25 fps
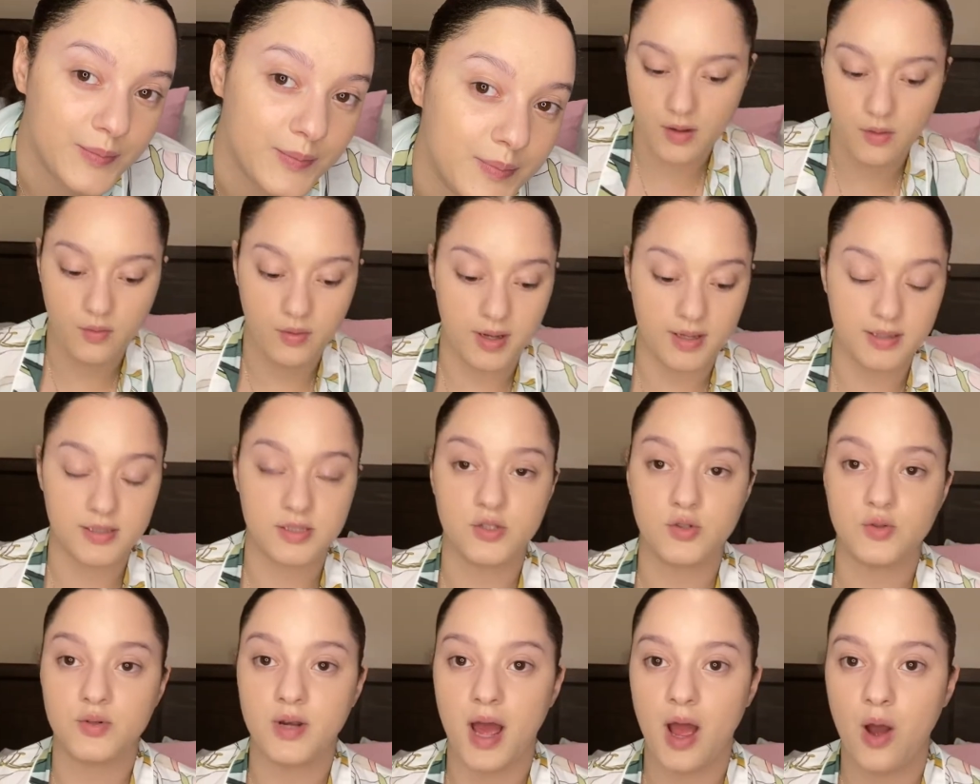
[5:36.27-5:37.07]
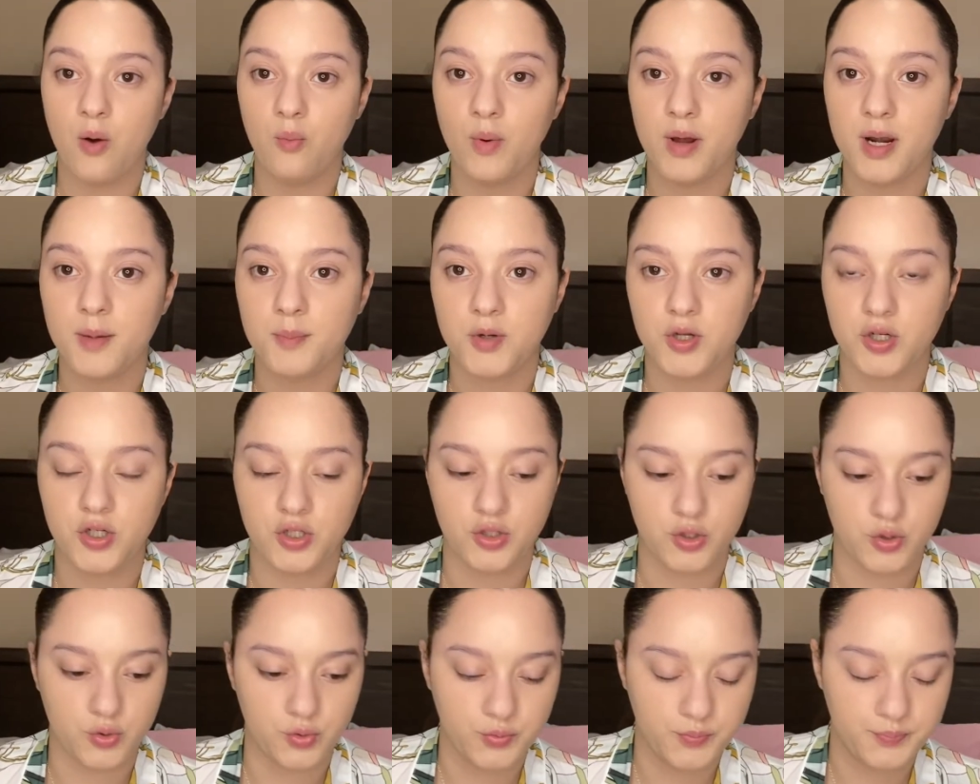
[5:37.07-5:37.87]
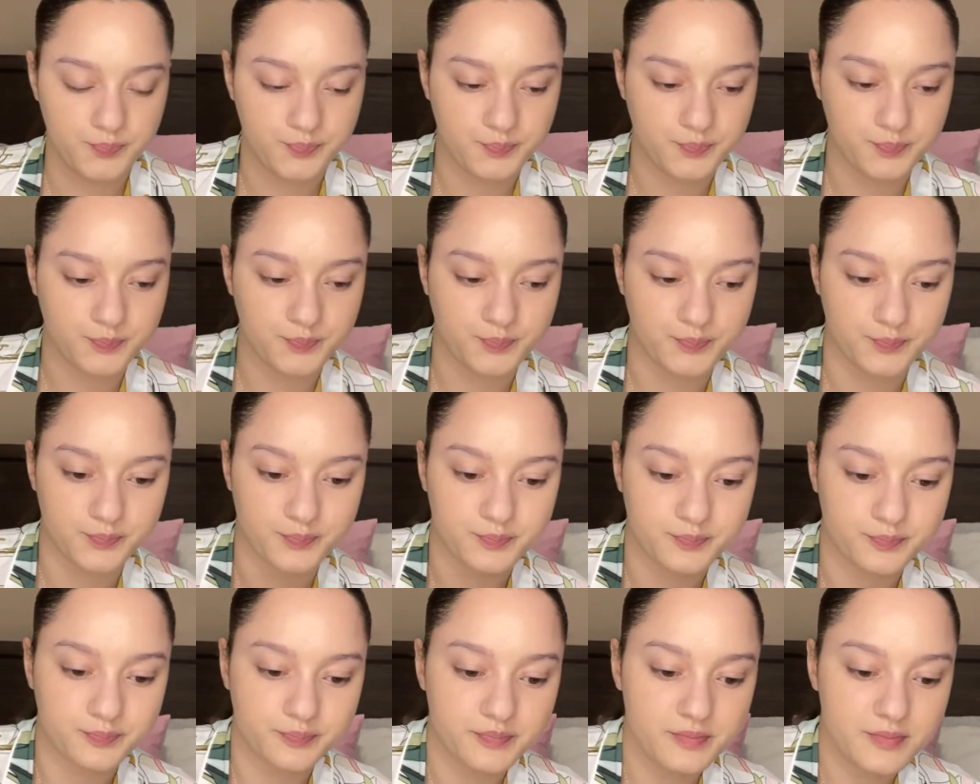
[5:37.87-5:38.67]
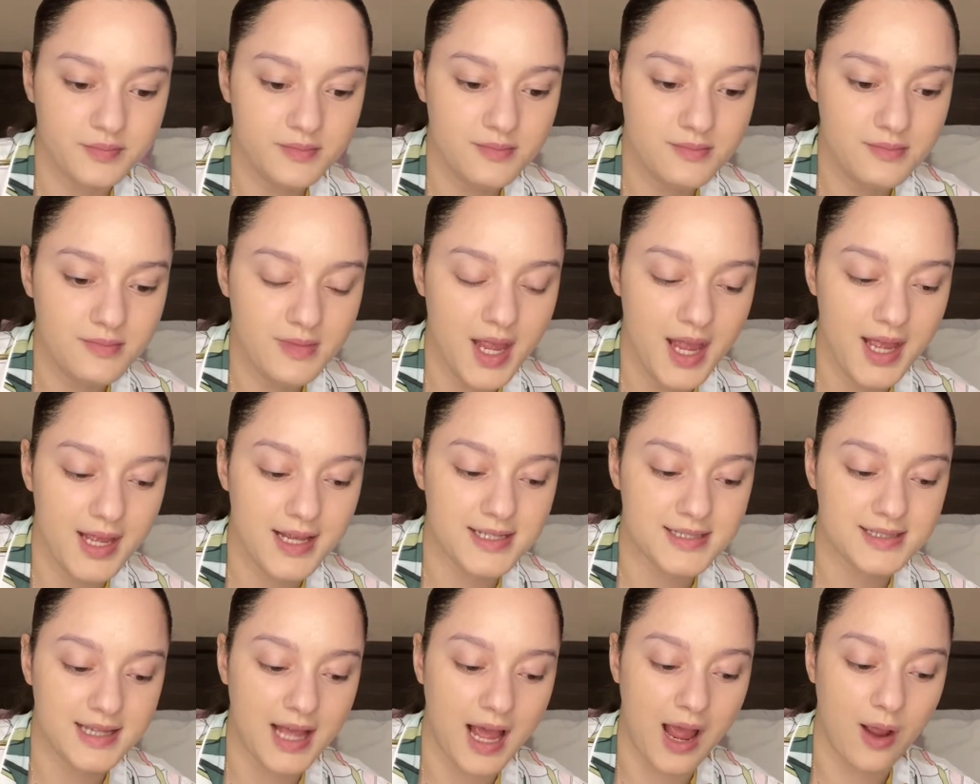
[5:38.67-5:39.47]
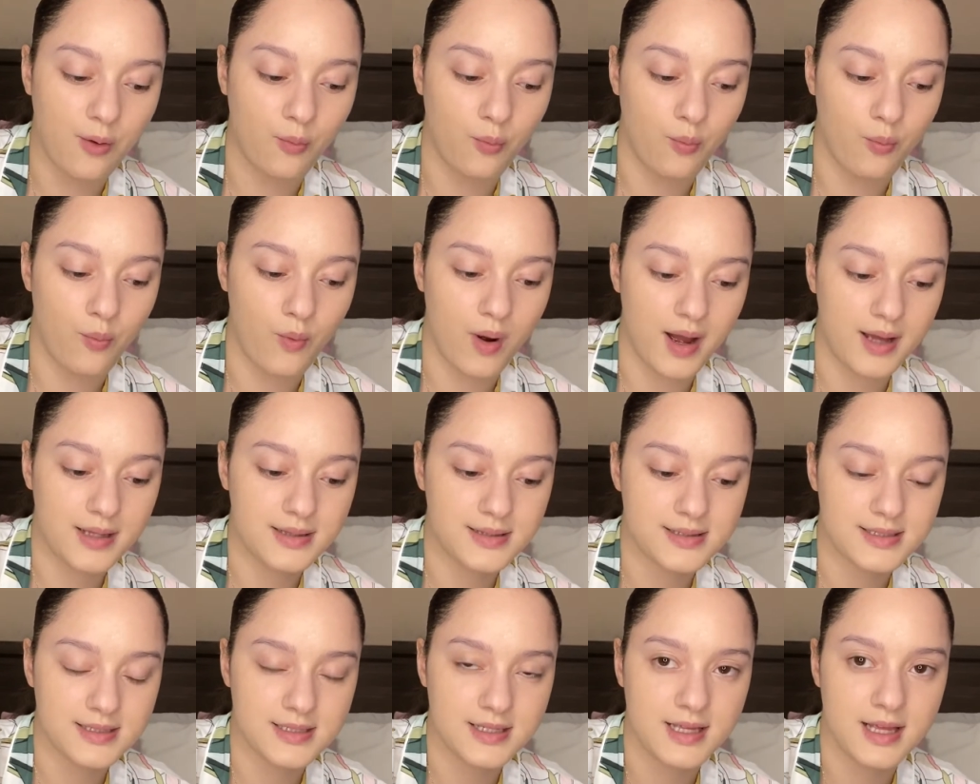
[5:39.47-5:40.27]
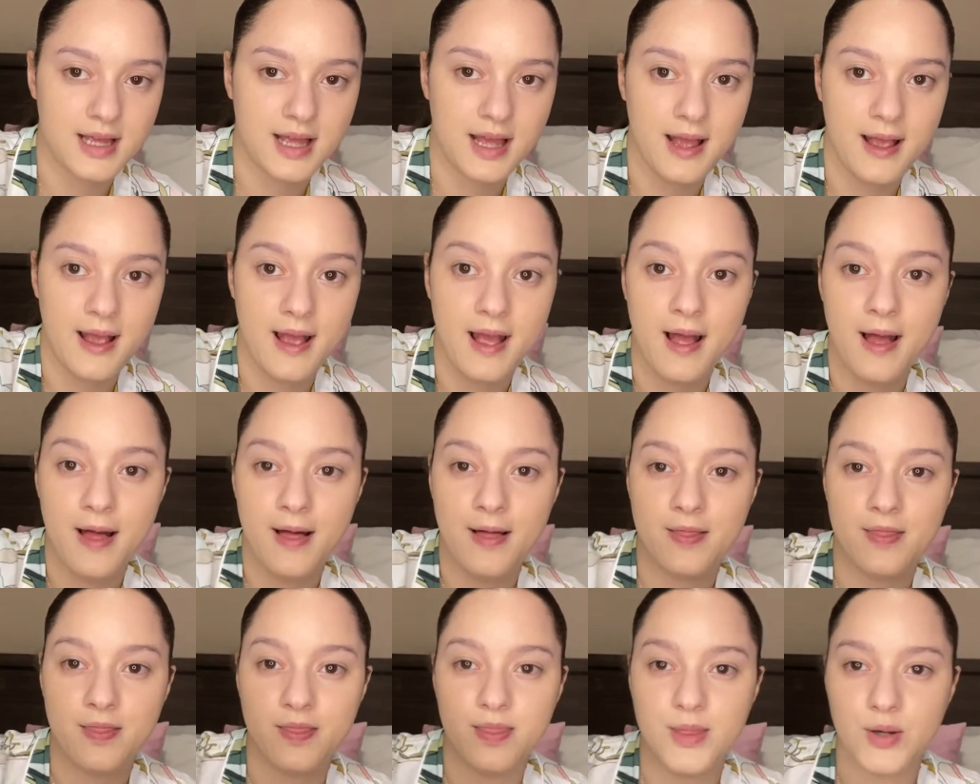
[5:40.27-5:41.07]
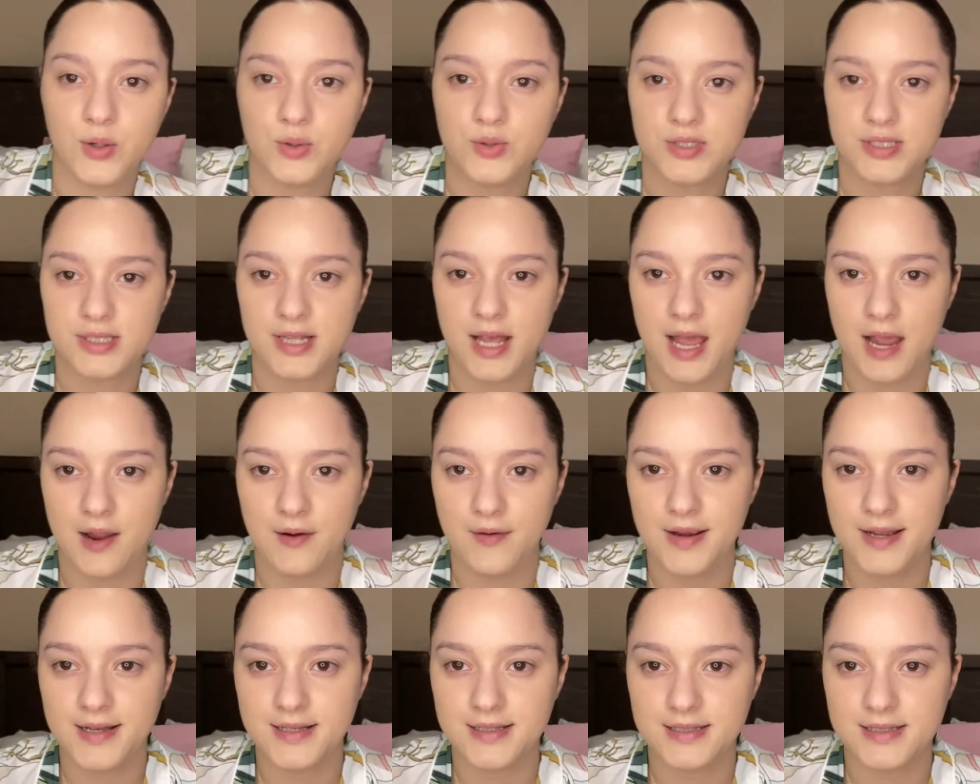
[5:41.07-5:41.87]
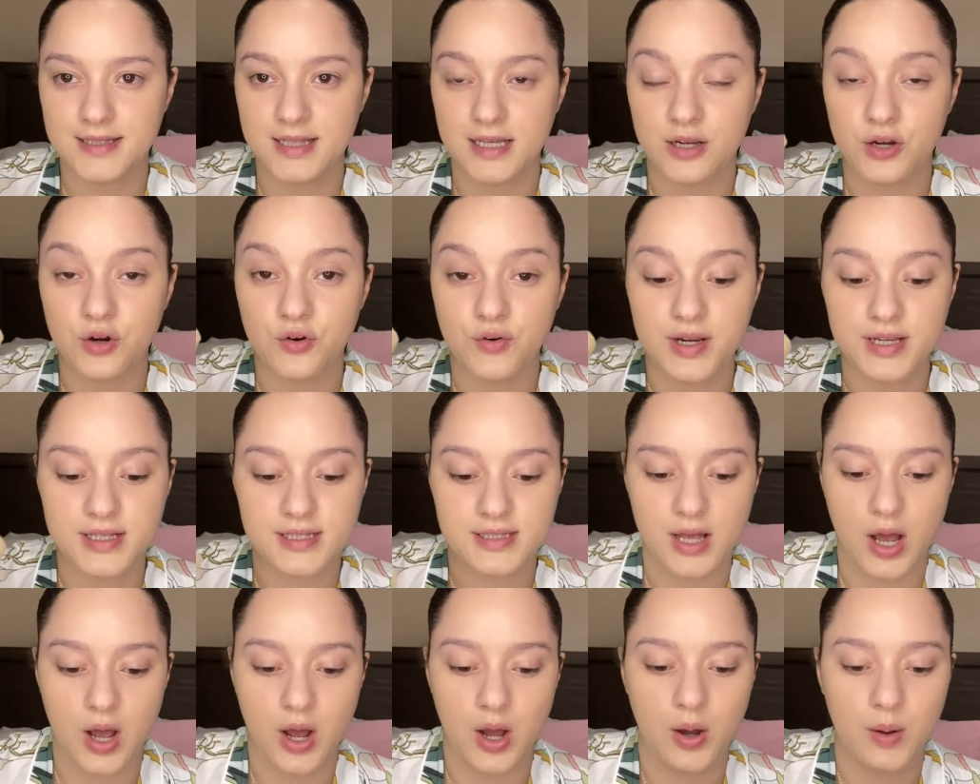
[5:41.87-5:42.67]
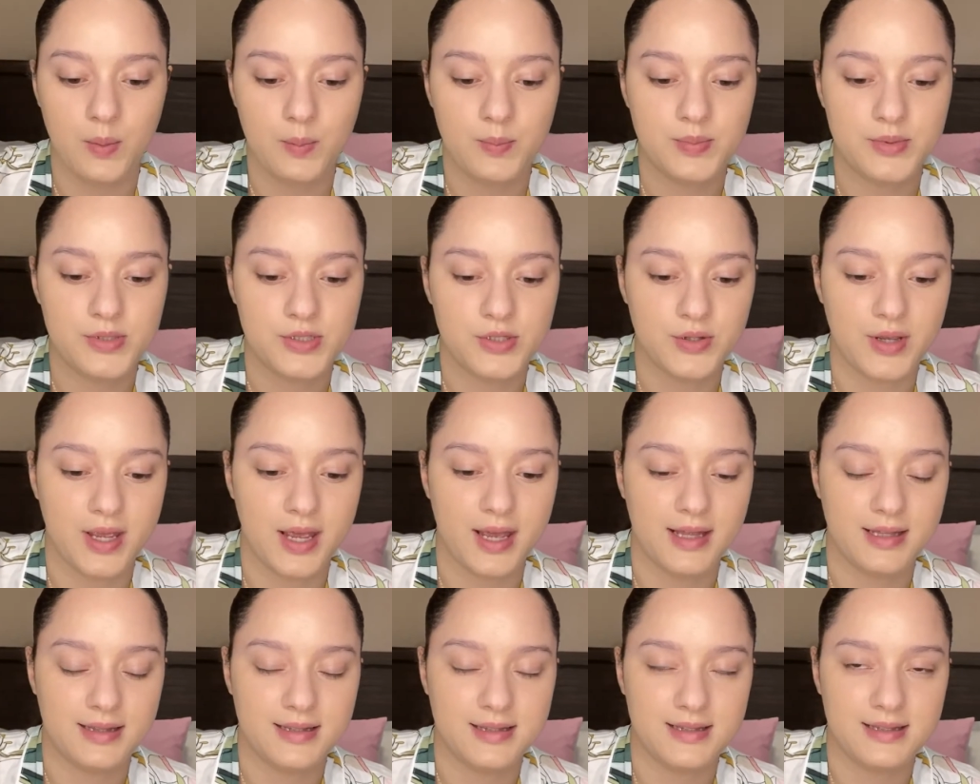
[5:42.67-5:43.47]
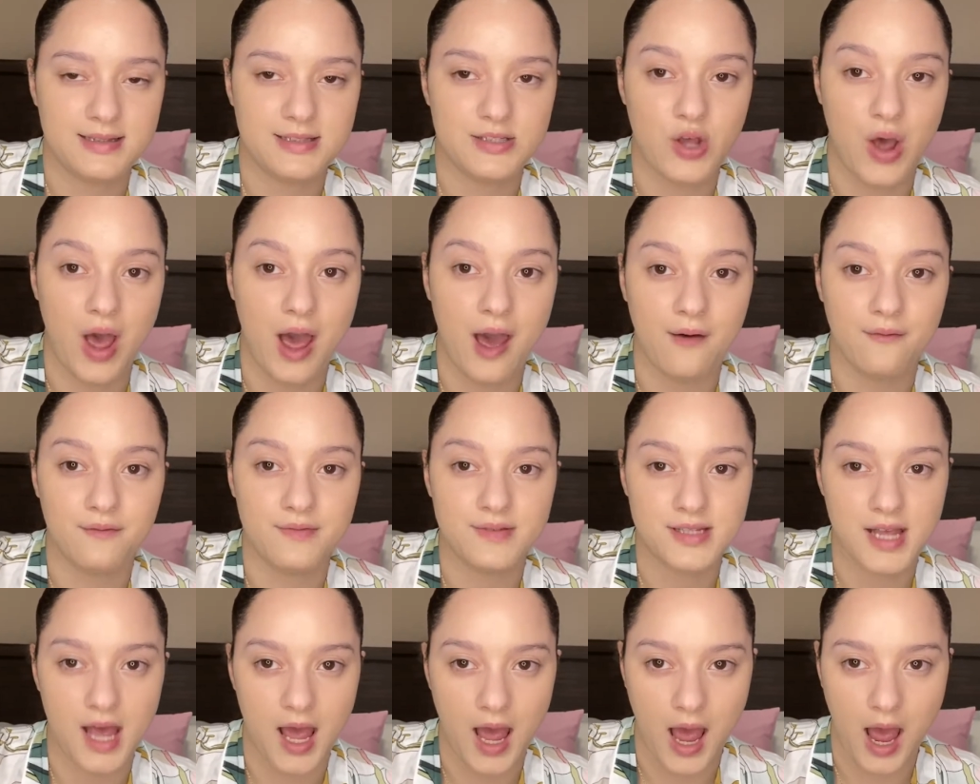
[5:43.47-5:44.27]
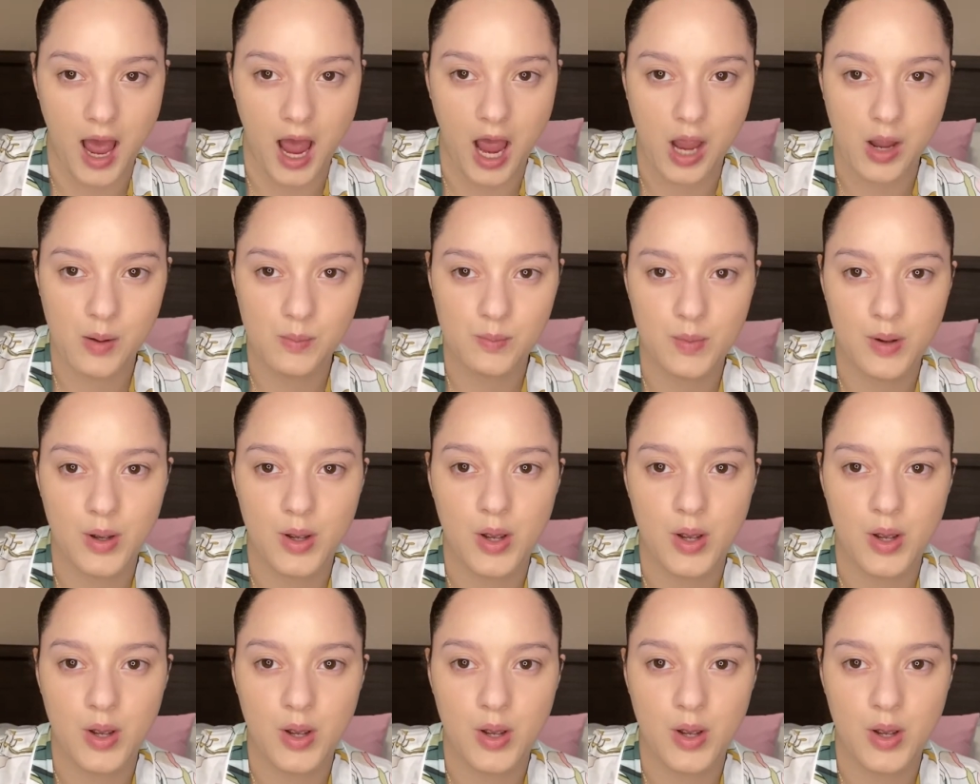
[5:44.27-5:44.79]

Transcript: Okay, so now what I'm gonna do is I want those areas that crease up to have time